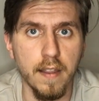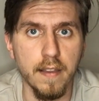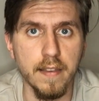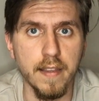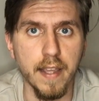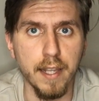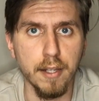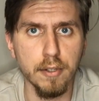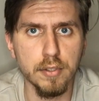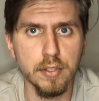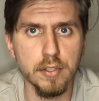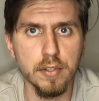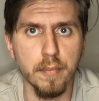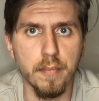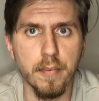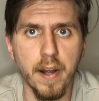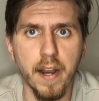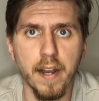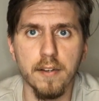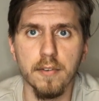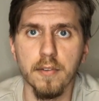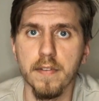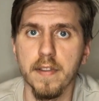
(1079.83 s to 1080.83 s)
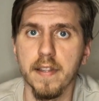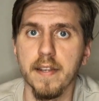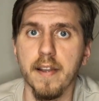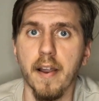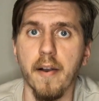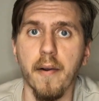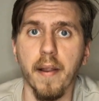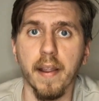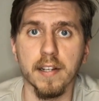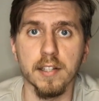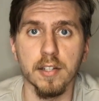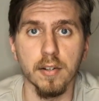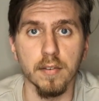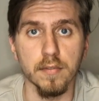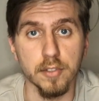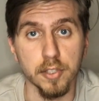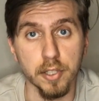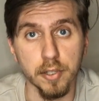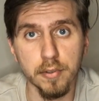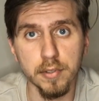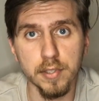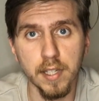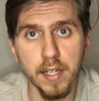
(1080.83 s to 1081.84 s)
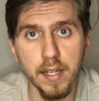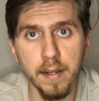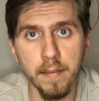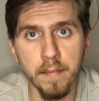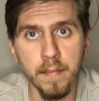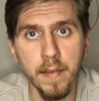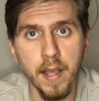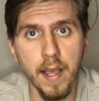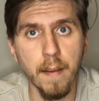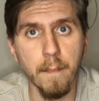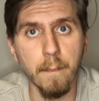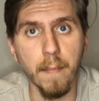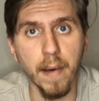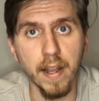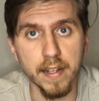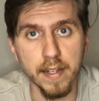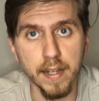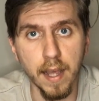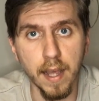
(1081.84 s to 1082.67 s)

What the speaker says: They used to pray to the direction of Jerusalem, but